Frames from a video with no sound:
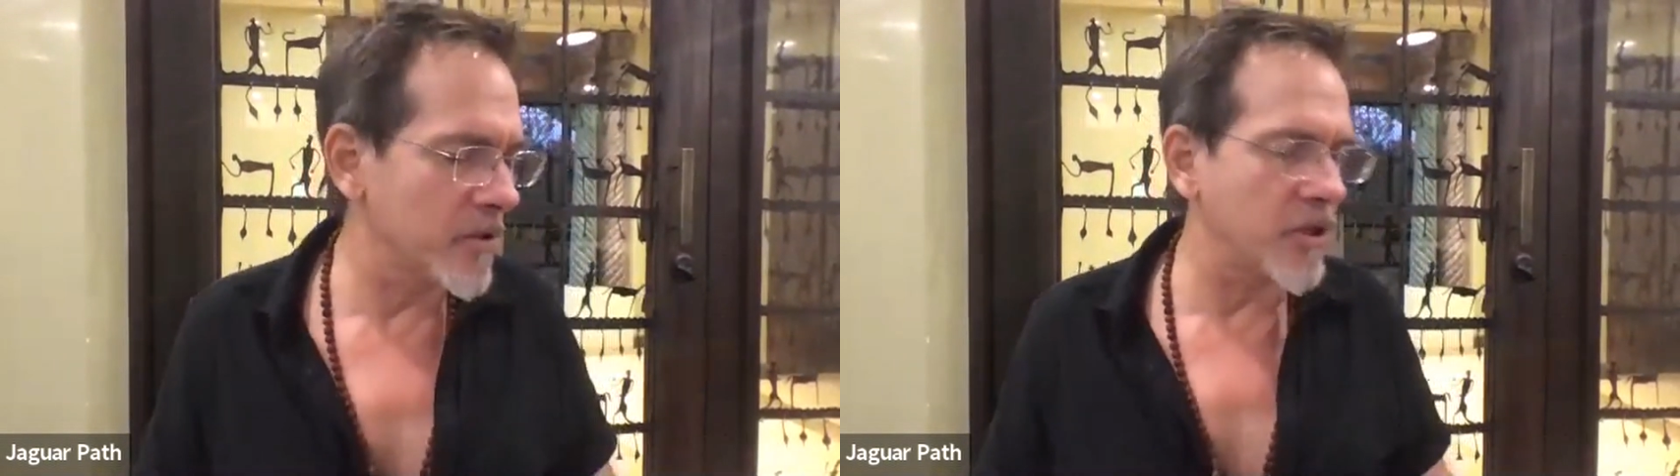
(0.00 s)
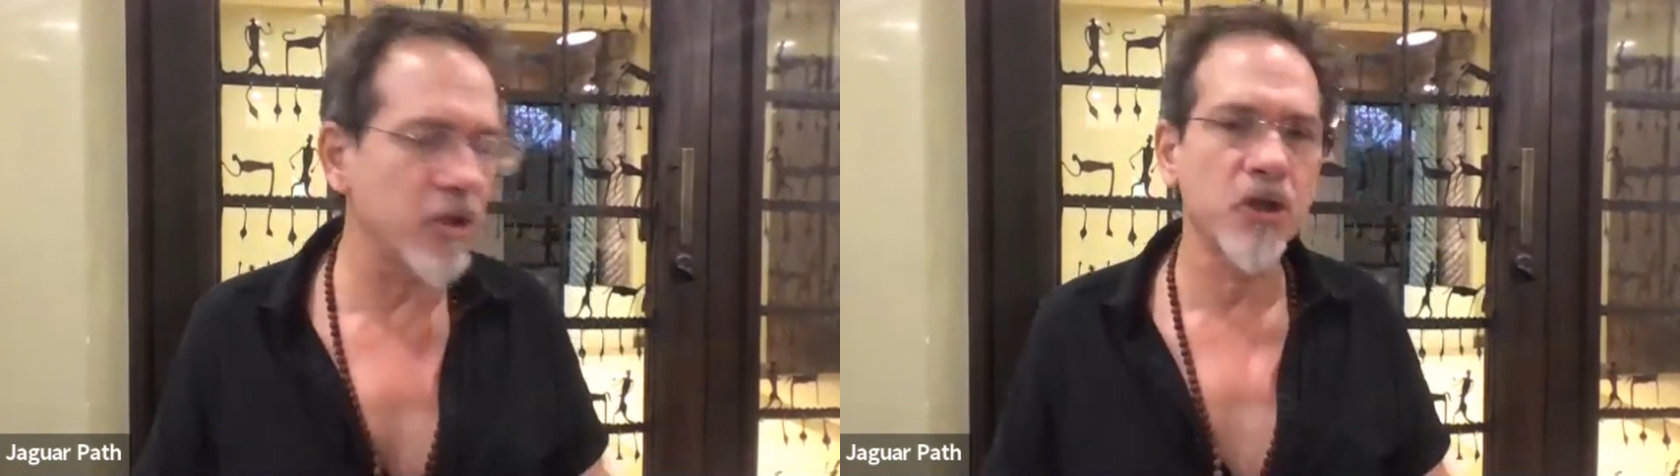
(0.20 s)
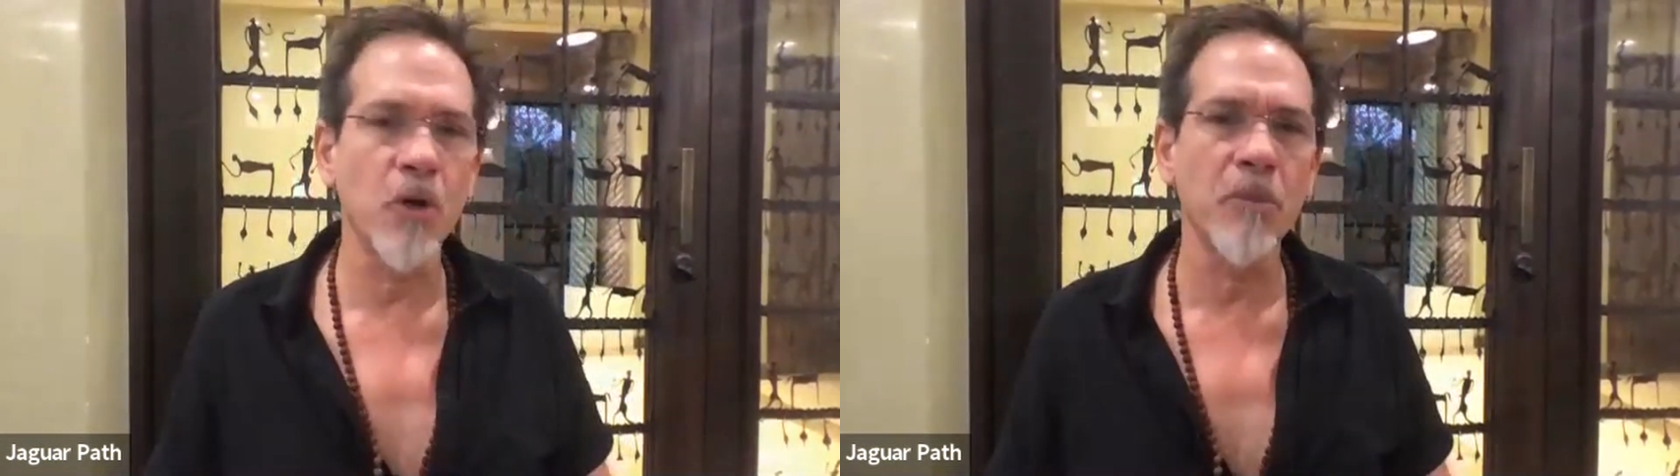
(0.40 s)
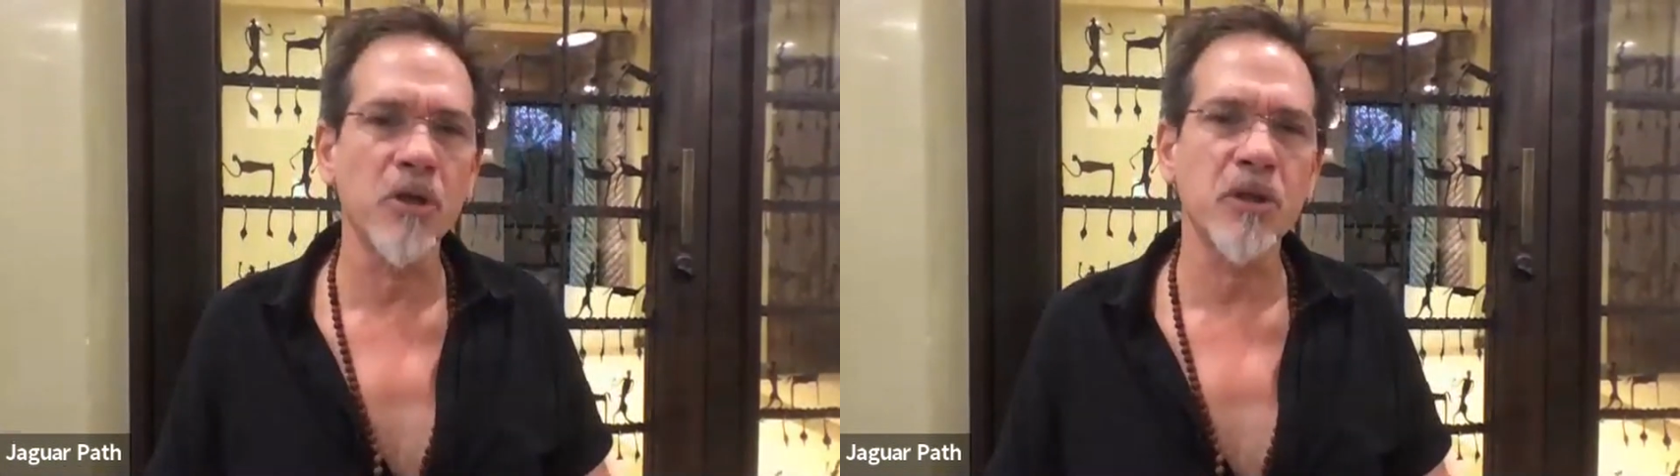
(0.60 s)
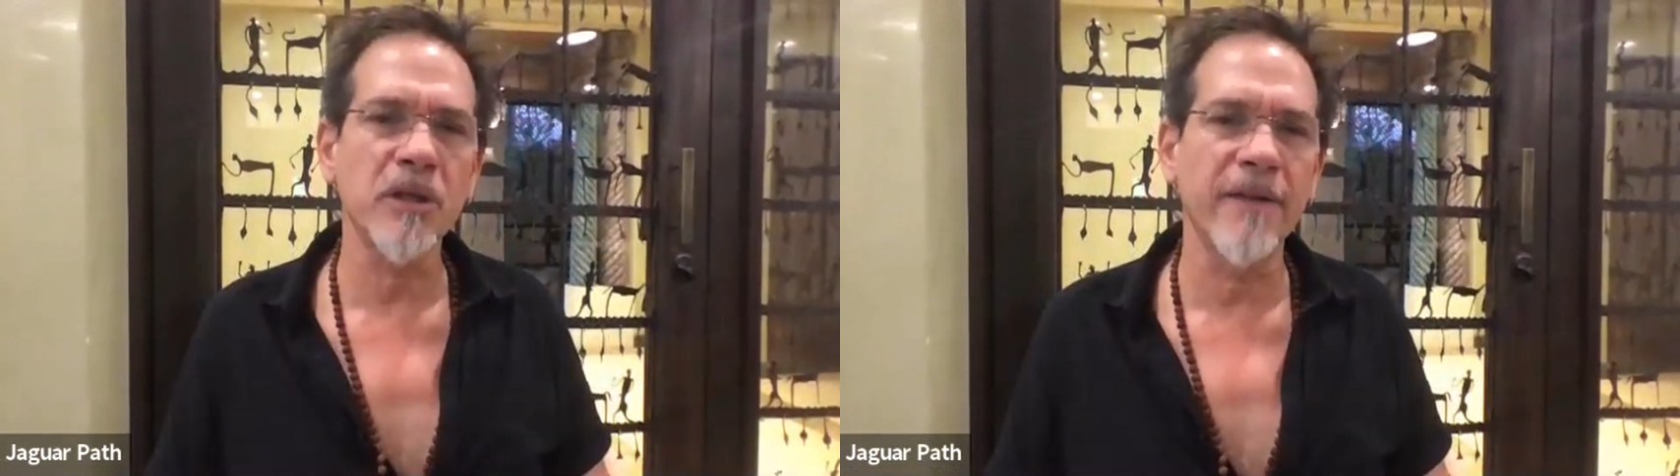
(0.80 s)
there's just so
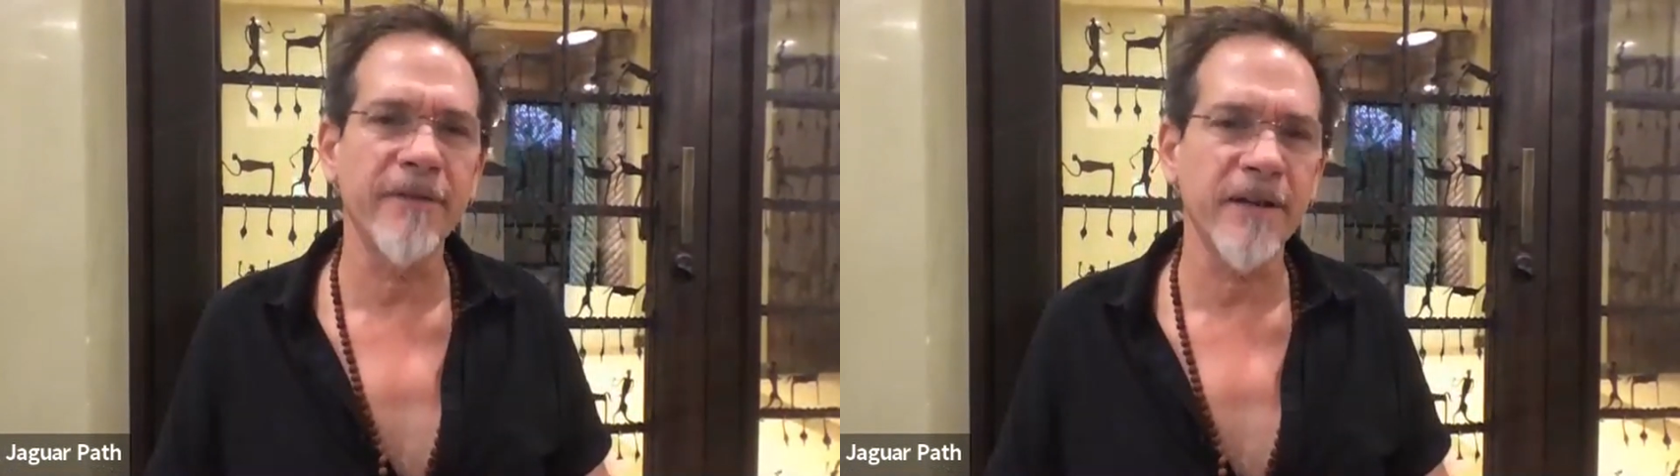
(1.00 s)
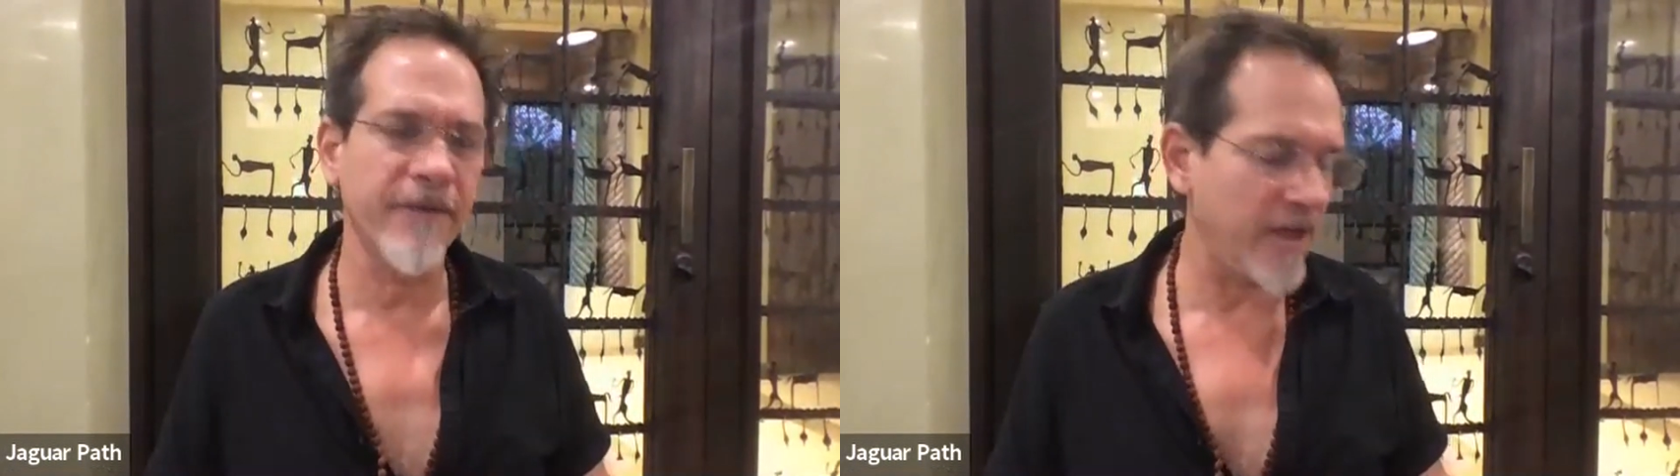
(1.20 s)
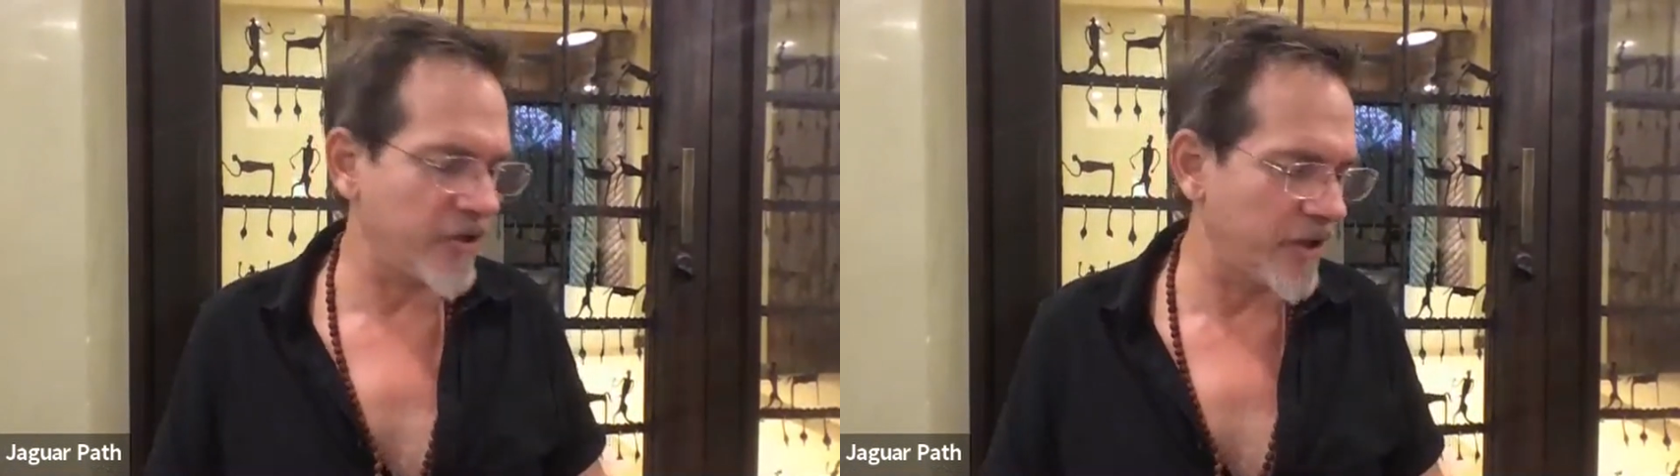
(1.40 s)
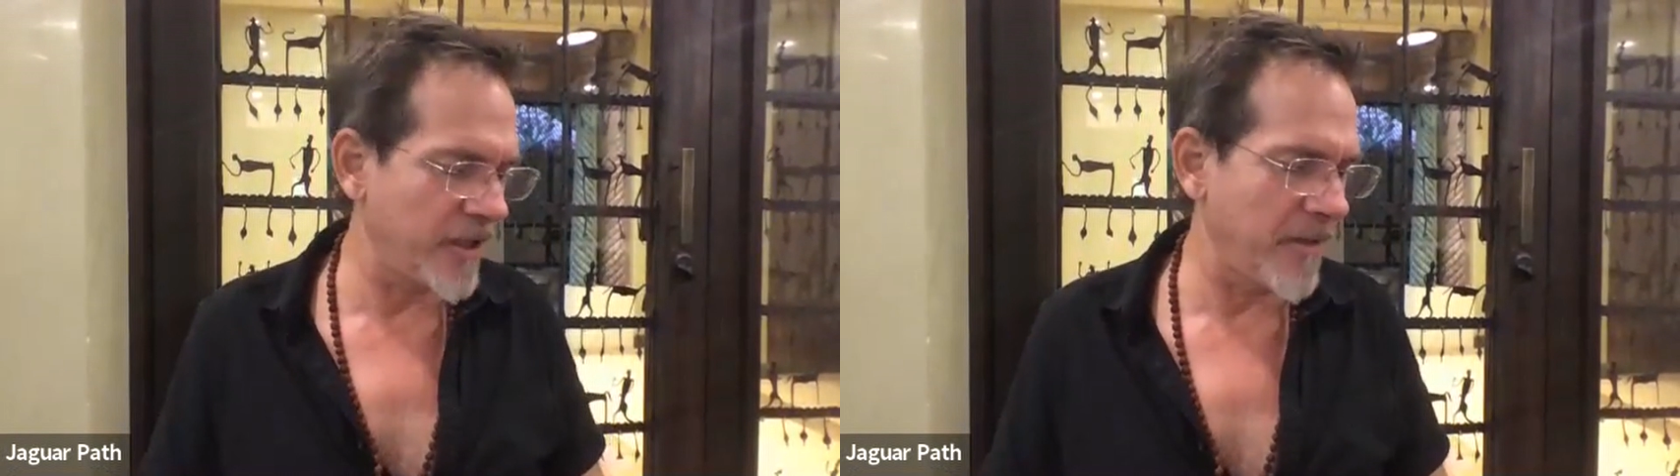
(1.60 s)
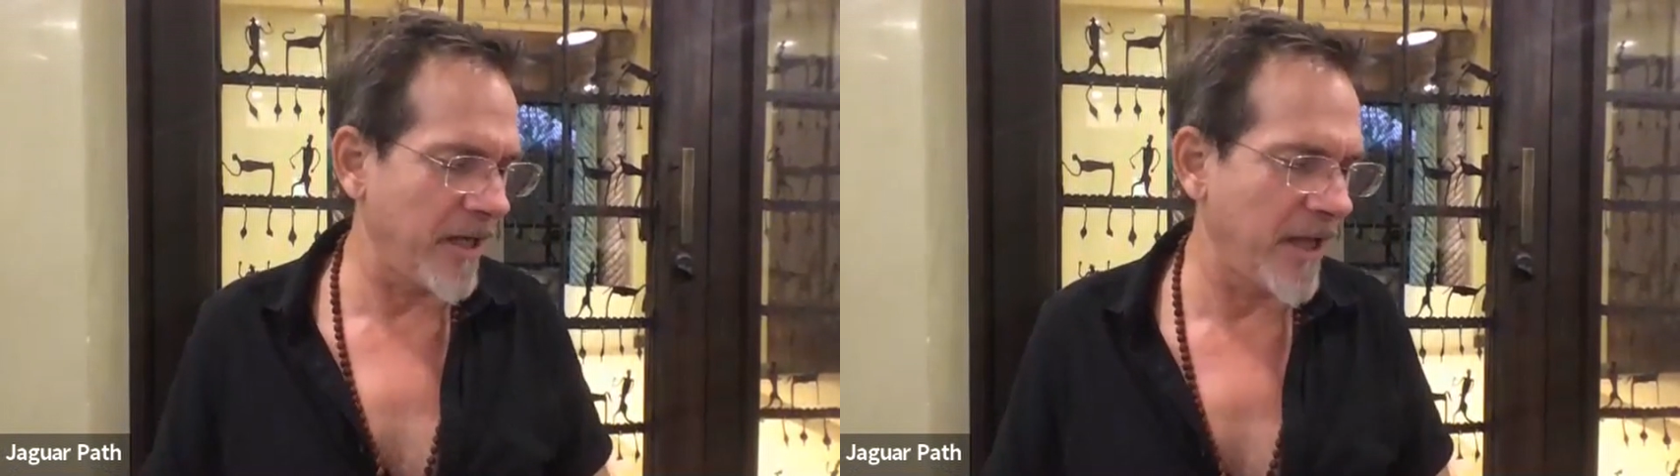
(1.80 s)
much love and affection
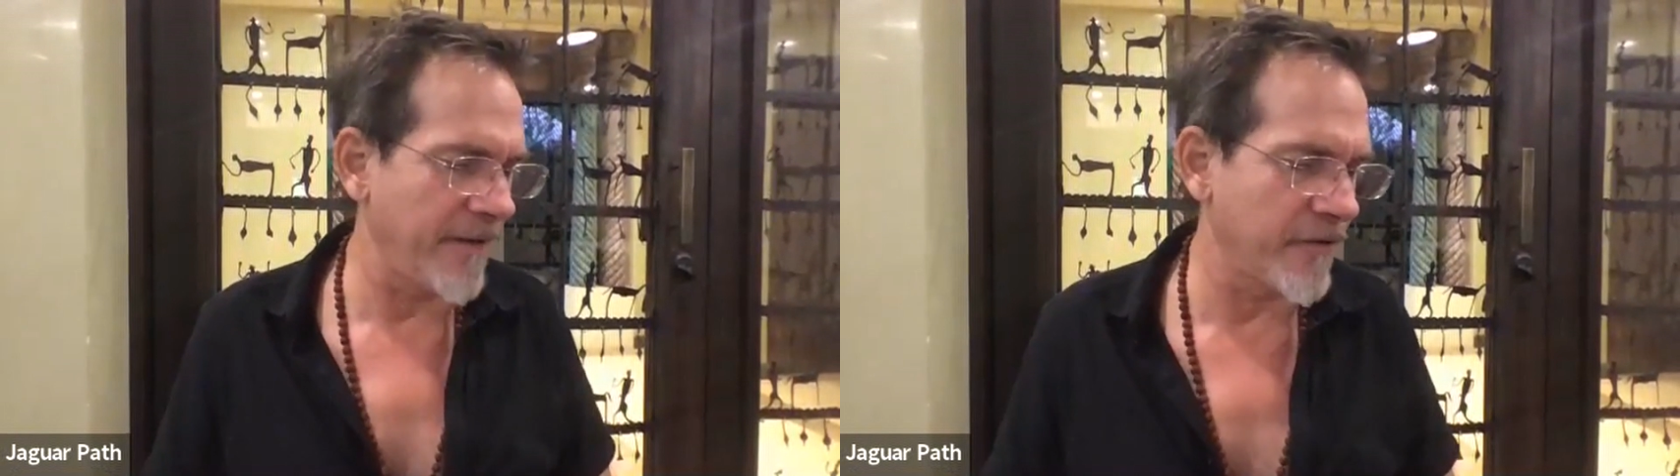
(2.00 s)
in my life.